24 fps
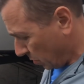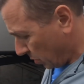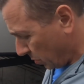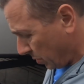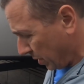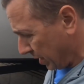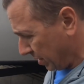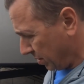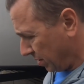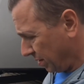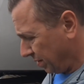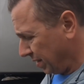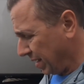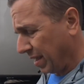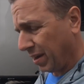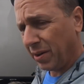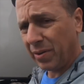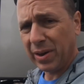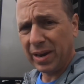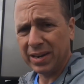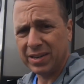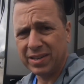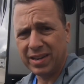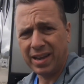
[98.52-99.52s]
we're waiting on that
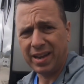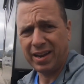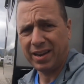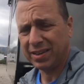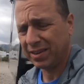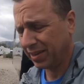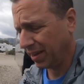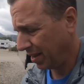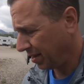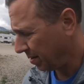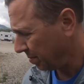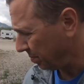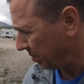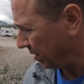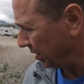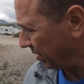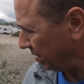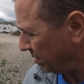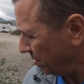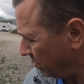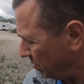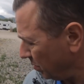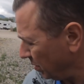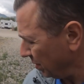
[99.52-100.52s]
gray tank to
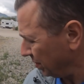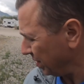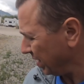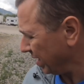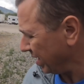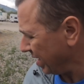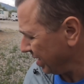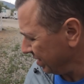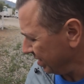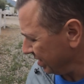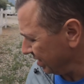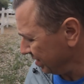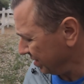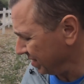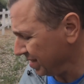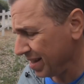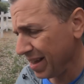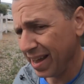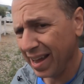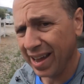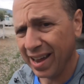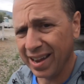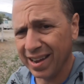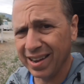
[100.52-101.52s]
empty, one thing I did
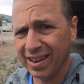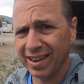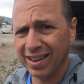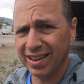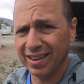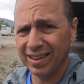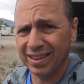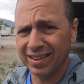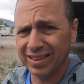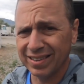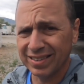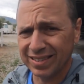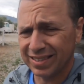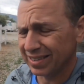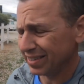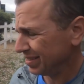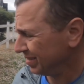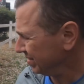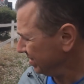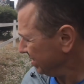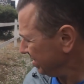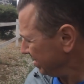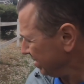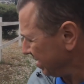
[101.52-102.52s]
today is
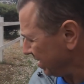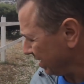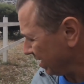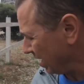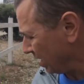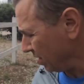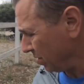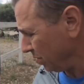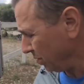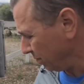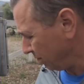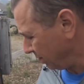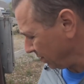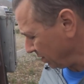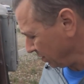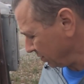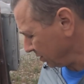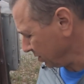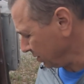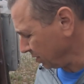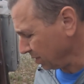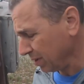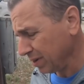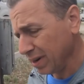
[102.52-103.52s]
I got a new
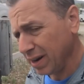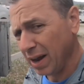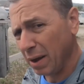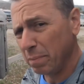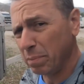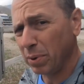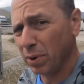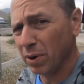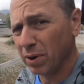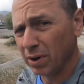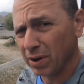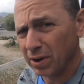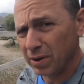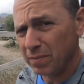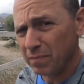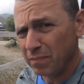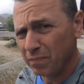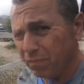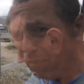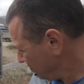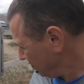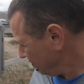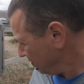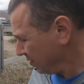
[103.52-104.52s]
filter that I put on.
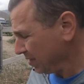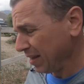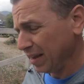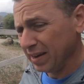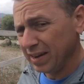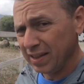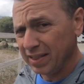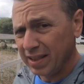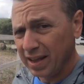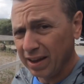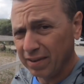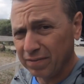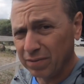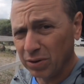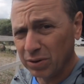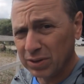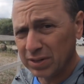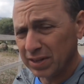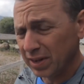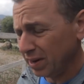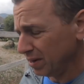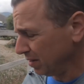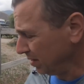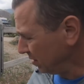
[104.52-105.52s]
And I did that first
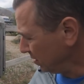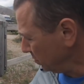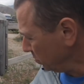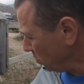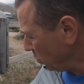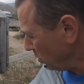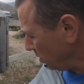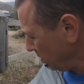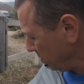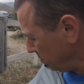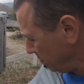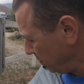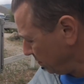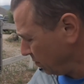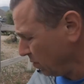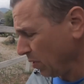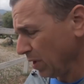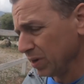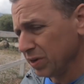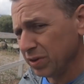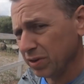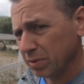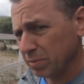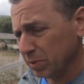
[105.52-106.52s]
thing this morning before
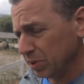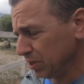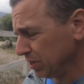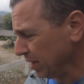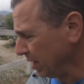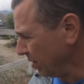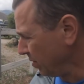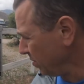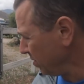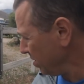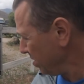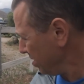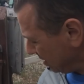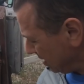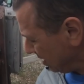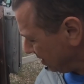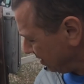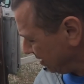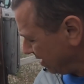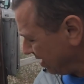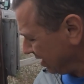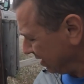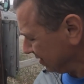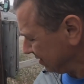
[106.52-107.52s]
I took my shower. Got
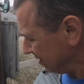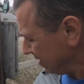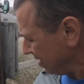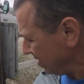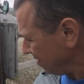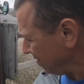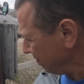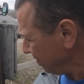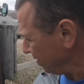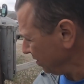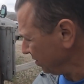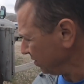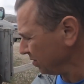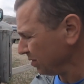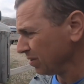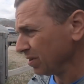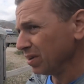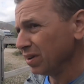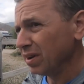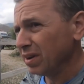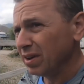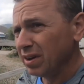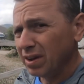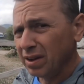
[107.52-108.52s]
the XL filter.
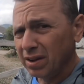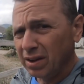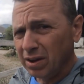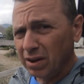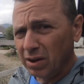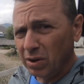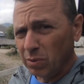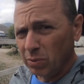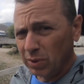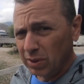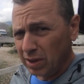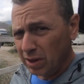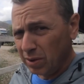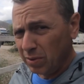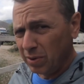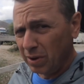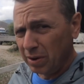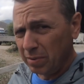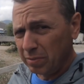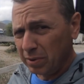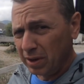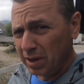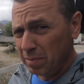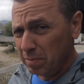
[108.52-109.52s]
One thing you
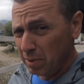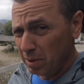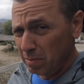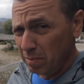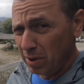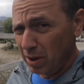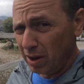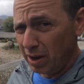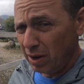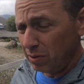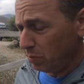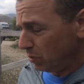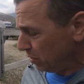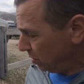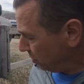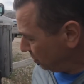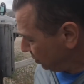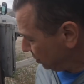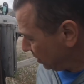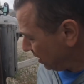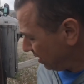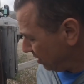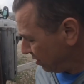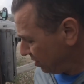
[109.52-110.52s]
want to keep in mind when you
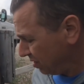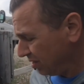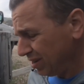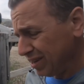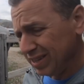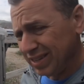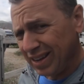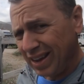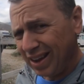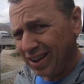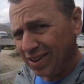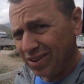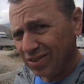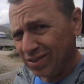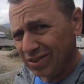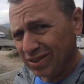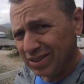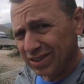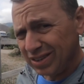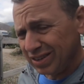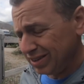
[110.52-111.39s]
change these out,